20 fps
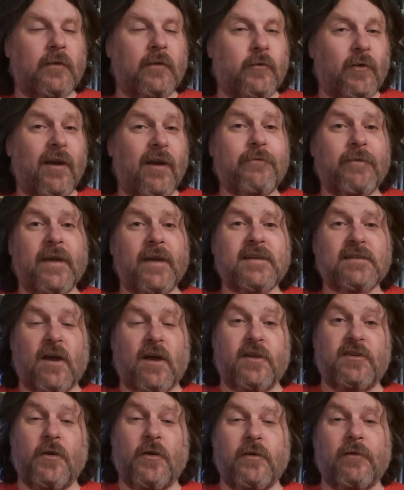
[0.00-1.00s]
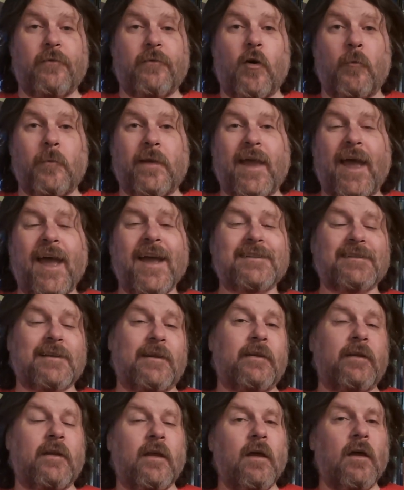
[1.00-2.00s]
Graphics are uniformly
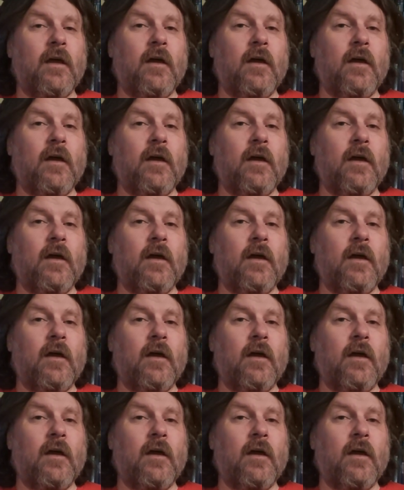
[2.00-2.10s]
excellent,